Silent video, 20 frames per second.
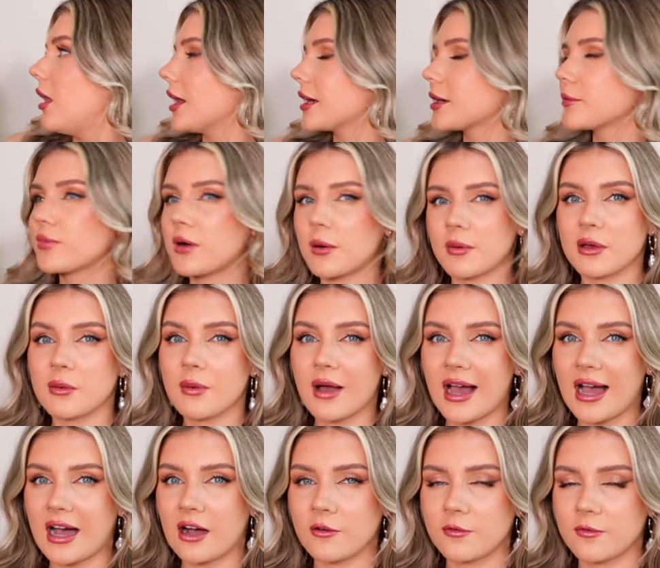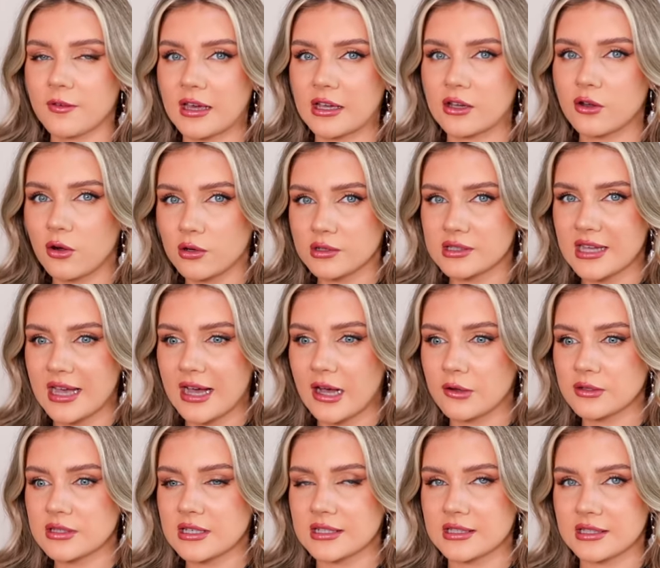I can probably wear out for like
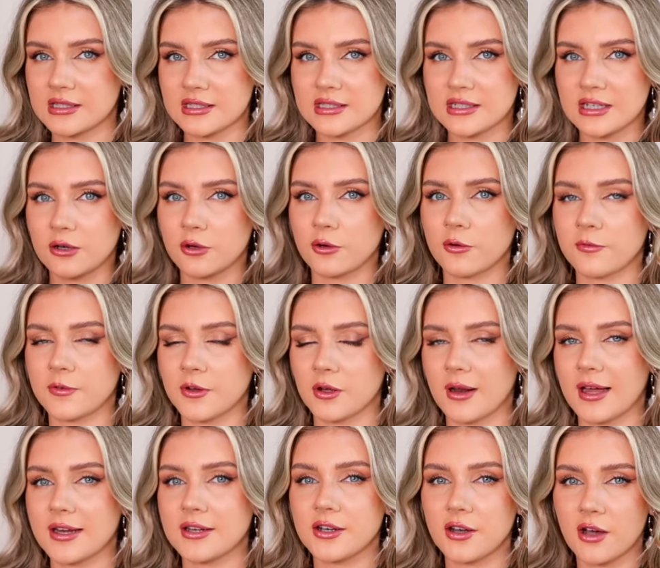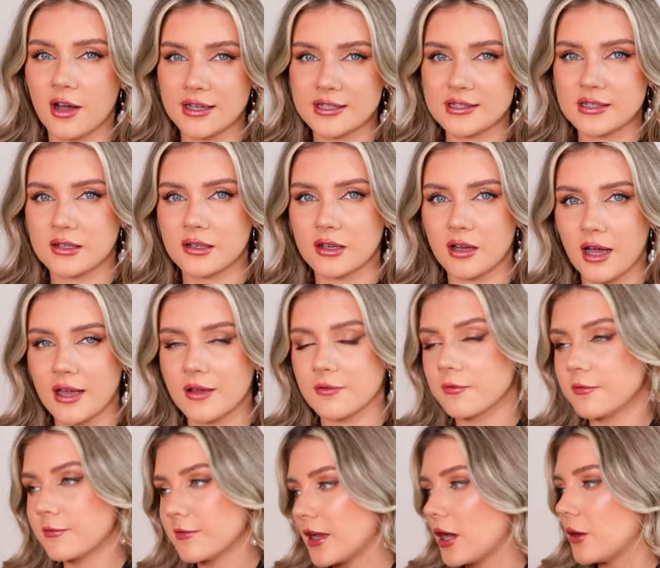cocktails and still feel like nice and light
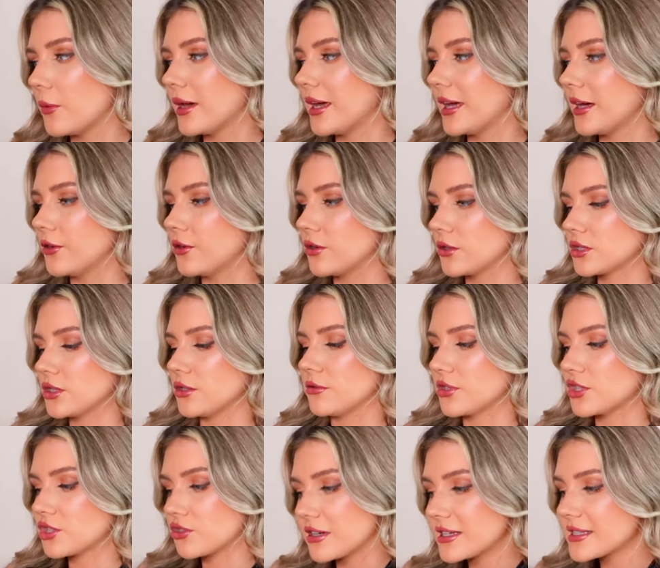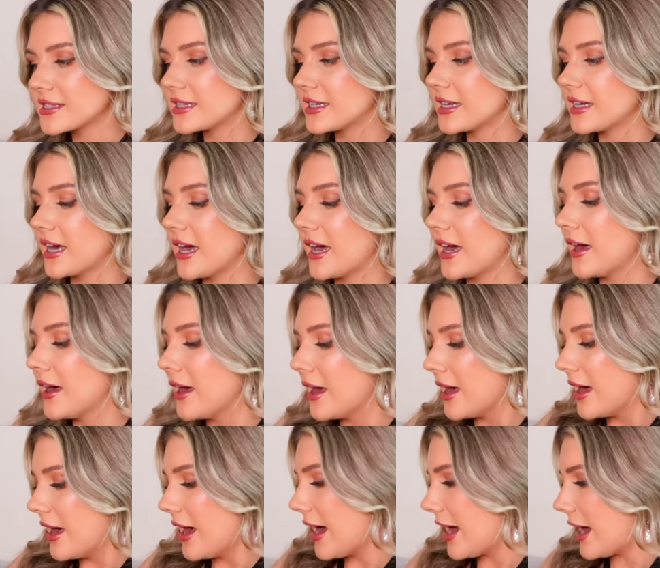and flowy and not too restricted in it.
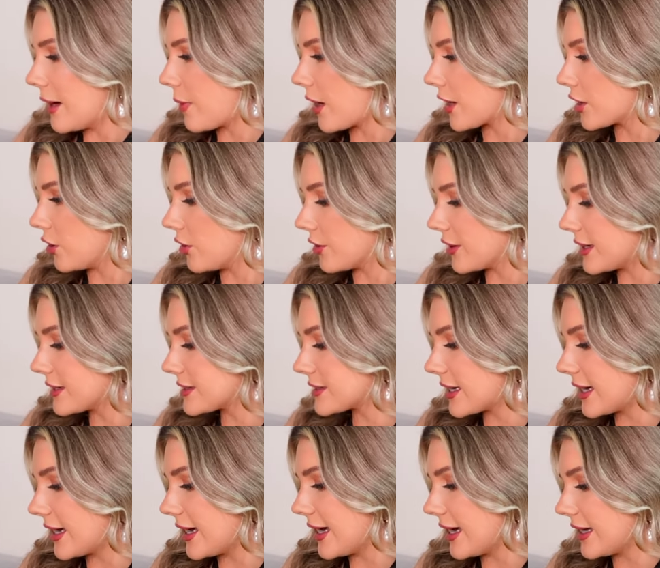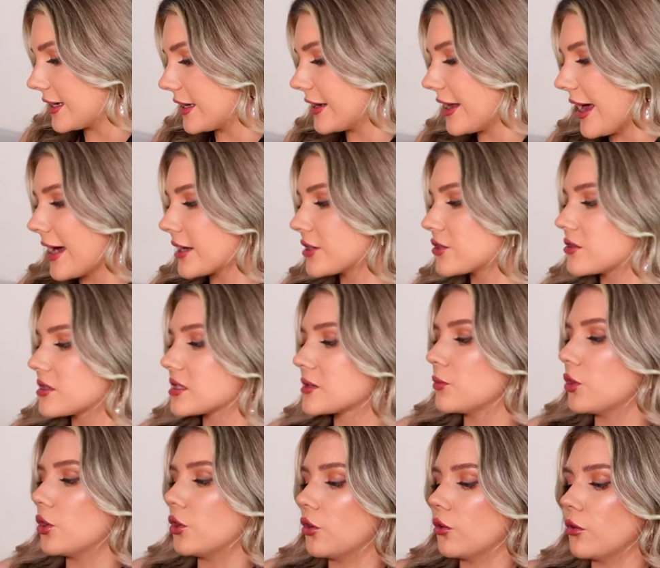Um, I got this in an extra
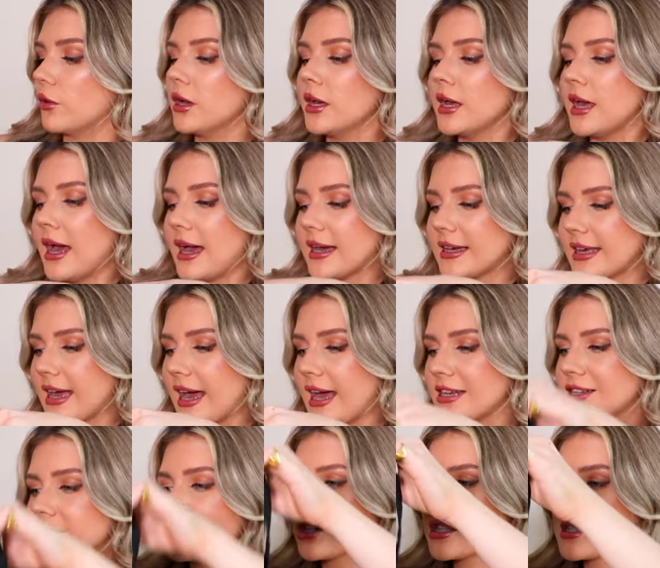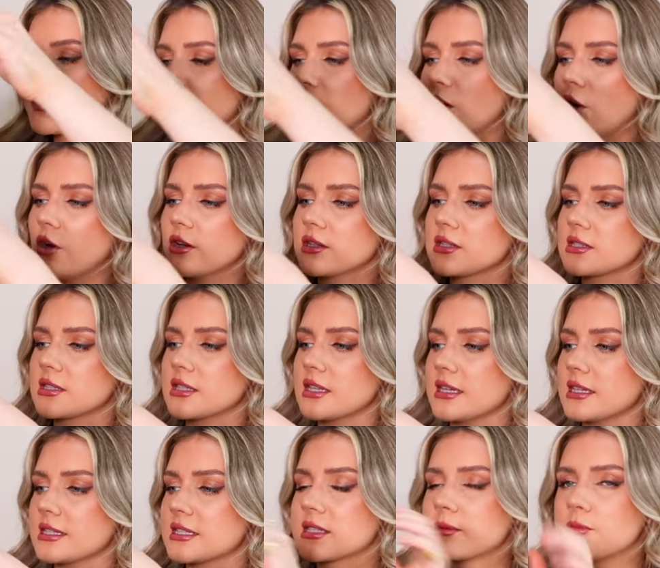small. Again, just because
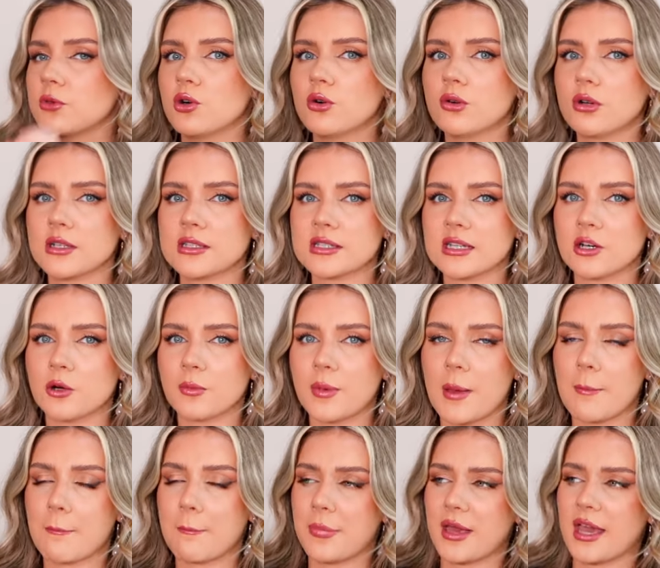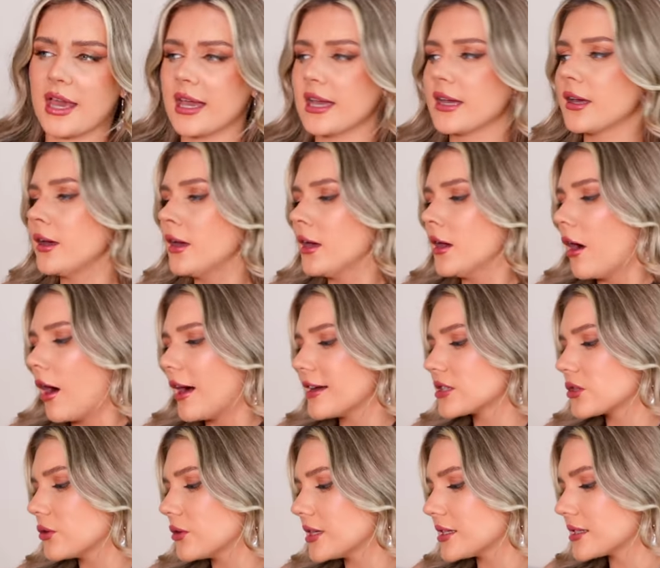the small looked a little bit big. I
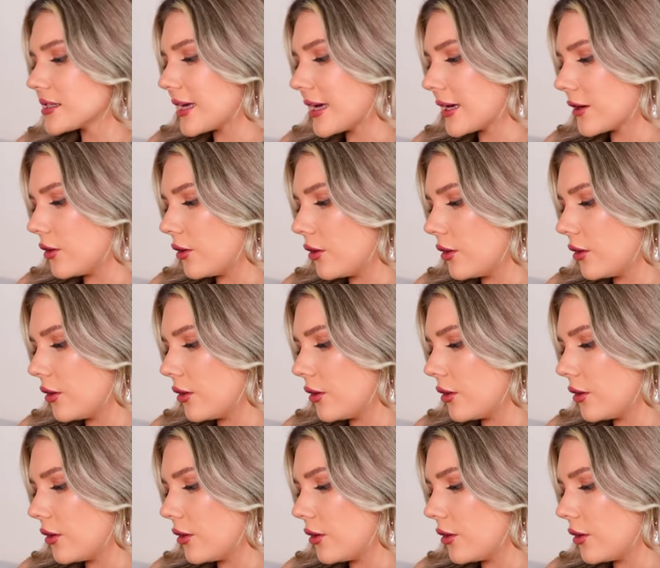saw this thing